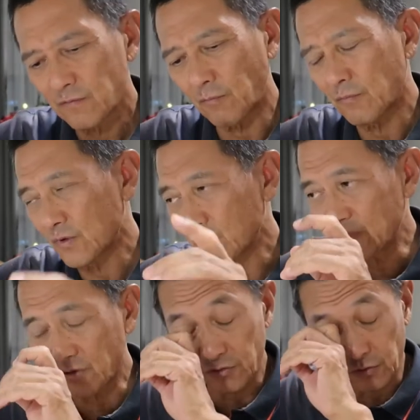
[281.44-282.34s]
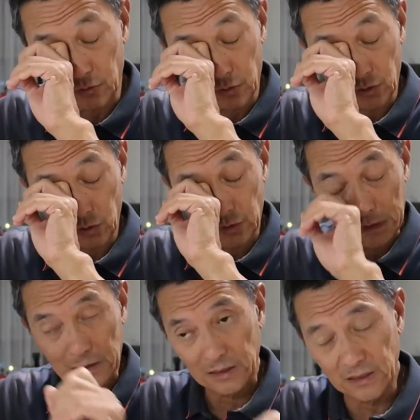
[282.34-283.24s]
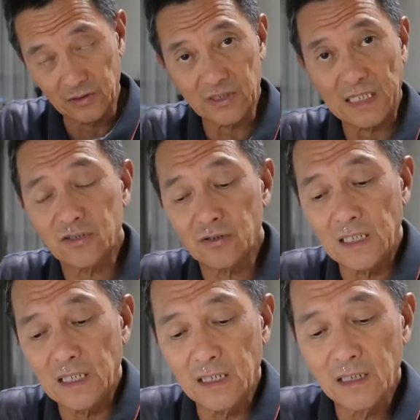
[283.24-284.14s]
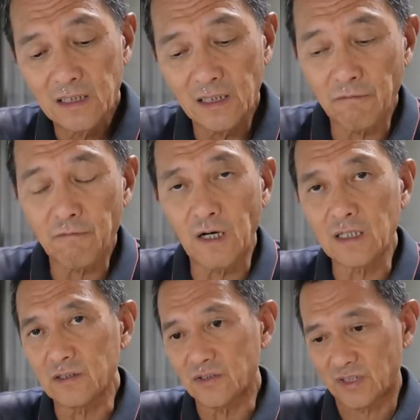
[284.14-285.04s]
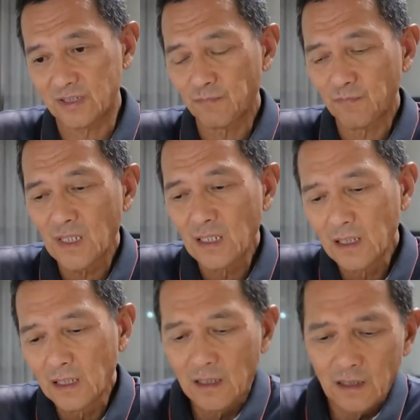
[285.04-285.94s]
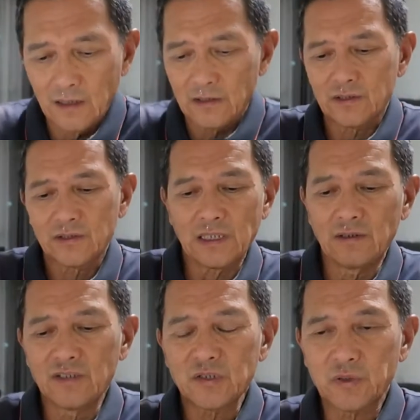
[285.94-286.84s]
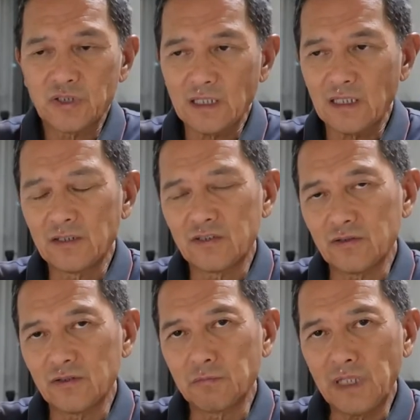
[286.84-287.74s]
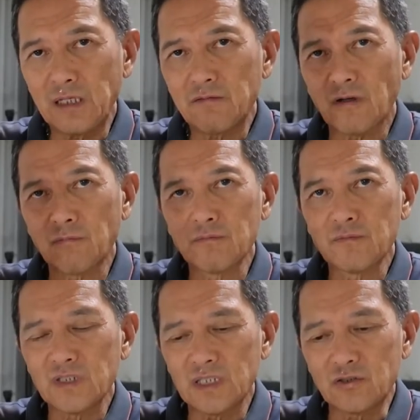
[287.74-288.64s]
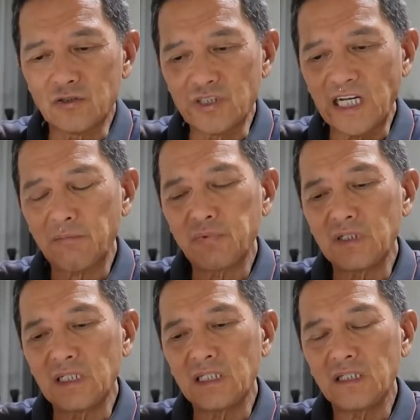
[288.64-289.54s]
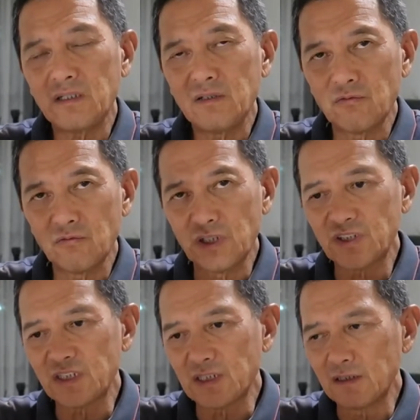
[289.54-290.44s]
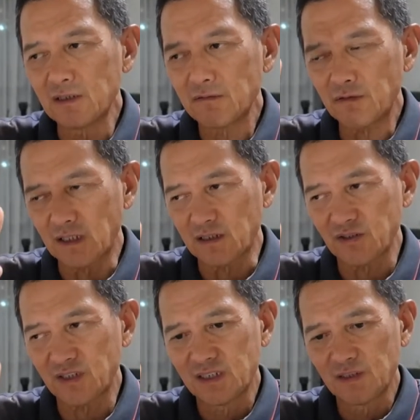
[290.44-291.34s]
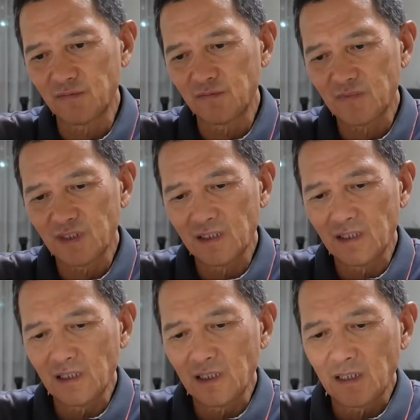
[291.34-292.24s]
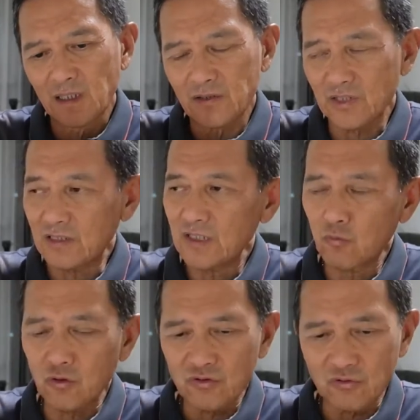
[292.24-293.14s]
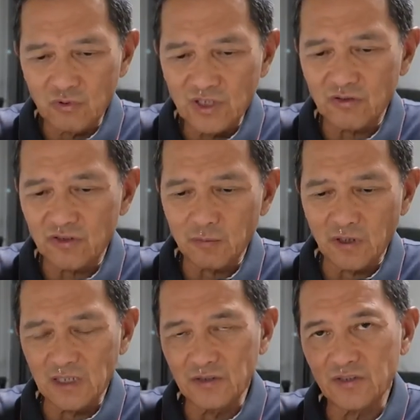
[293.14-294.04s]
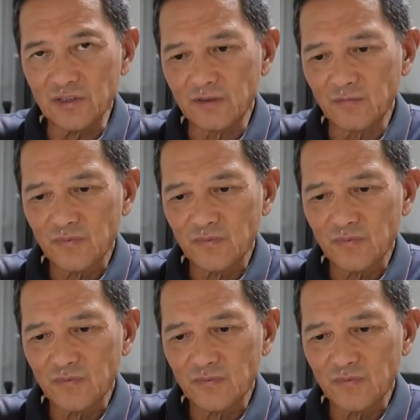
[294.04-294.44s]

from research on Google. It's actually a fungus. And this particular image is made from the Japanese ricin fungus. Because I did more research about linzu,